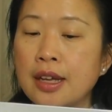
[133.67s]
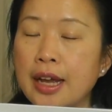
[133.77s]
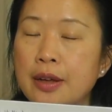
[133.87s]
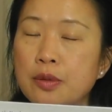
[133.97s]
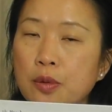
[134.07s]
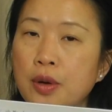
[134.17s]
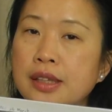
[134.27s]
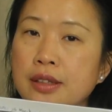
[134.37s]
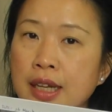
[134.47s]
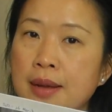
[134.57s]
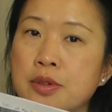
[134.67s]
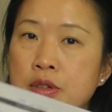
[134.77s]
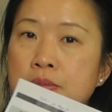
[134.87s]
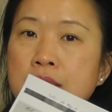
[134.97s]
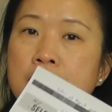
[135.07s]
and what comes to
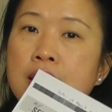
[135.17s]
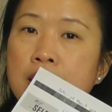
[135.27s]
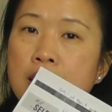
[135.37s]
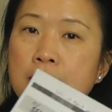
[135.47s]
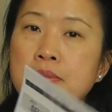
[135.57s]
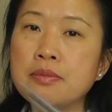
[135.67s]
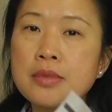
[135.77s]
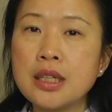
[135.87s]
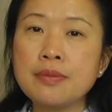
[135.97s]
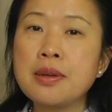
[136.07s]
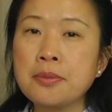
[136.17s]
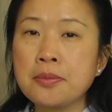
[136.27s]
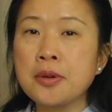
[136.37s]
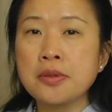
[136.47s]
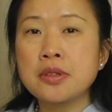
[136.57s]
me even
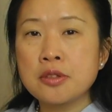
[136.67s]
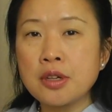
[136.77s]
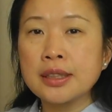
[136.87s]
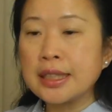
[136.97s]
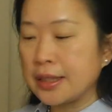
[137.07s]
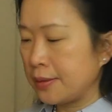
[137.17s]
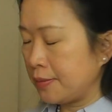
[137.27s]
more strongly.